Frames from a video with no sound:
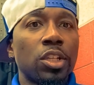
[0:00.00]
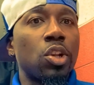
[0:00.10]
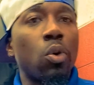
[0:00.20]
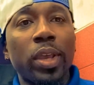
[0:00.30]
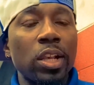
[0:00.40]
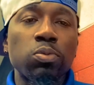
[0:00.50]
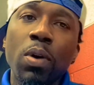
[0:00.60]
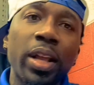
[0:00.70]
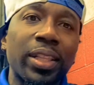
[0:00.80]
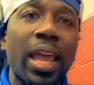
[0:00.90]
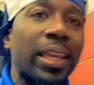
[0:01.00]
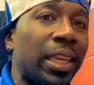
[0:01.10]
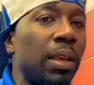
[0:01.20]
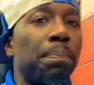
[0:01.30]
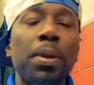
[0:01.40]
So guess what? That
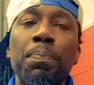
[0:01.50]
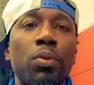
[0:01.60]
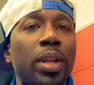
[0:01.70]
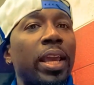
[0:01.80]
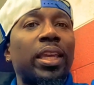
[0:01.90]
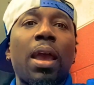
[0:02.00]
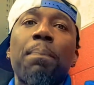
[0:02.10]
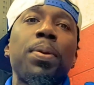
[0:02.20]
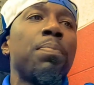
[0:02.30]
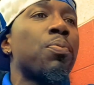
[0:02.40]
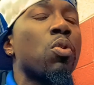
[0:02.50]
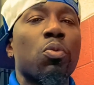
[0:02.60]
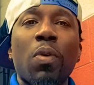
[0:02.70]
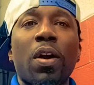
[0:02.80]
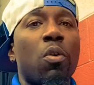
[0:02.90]
keep people that kept people
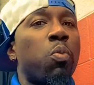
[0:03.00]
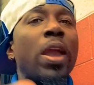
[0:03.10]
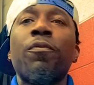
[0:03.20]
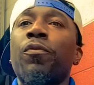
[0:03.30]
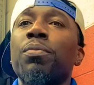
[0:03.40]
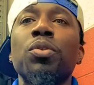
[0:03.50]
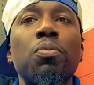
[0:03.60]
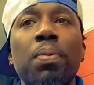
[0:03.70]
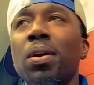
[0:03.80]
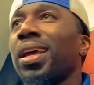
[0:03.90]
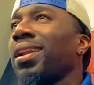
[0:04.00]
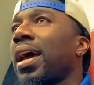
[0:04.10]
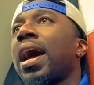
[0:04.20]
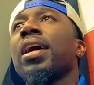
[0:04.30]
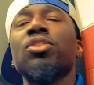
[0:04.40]
away from you, bro. They like
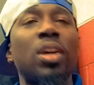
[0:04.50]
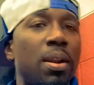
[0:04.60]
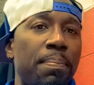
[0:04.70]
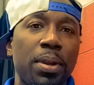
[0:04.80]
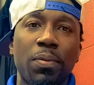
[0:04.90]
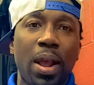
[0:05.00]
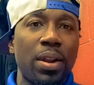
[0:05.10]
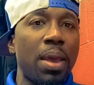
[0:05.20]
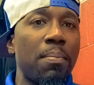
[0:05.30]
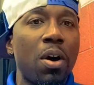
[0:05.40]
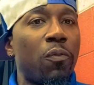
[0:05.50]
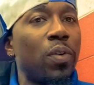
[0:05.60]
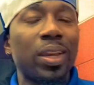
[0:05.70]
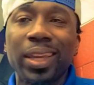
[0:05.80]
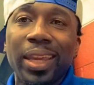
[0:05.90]
I ain't trying to be around that
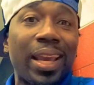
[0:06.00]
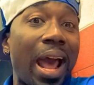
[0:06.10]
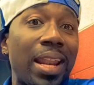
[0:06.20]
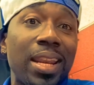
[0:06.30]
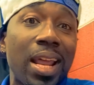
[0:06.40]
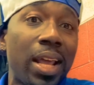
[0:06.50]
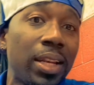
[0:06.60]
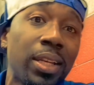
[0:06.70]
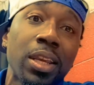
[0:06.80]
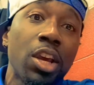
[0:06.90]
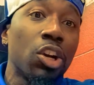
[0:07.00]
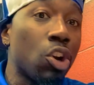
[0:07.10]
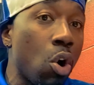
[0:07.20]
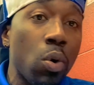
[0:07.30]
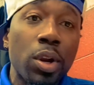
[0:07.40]
motherfucker. He ain't got nothing
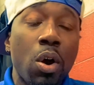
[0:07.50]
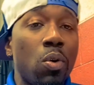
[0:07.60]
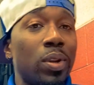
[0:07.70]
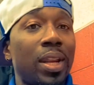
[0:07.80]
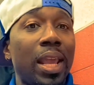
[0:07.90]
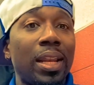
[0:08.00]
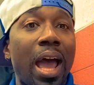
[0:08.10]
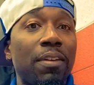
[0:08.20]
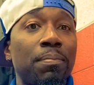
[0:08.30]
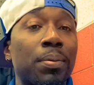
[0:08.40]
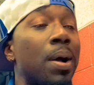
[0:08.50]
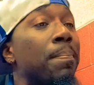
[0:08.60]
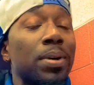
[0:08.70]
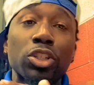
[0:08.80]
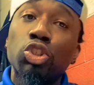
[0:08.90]
going on in their life, bro,
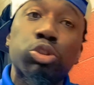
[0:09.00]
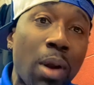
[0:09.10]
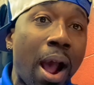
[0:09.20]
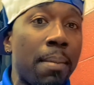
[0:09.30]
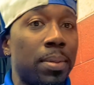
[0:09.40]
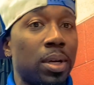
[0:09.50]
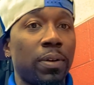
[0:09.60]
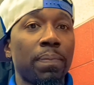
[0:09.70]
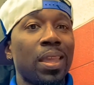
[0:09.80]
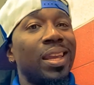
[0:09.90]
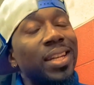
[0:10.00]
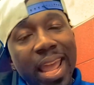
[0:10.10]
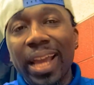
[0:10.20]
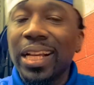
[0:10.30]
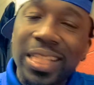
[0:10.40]
but drama,
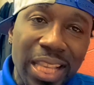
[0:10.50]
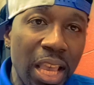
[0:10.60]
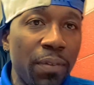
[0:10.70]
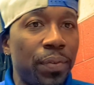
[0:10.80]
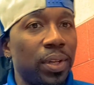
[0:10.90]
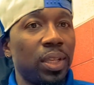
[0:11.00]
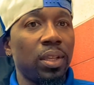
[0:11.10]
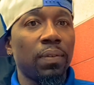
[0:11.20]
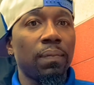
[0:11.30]
negativity,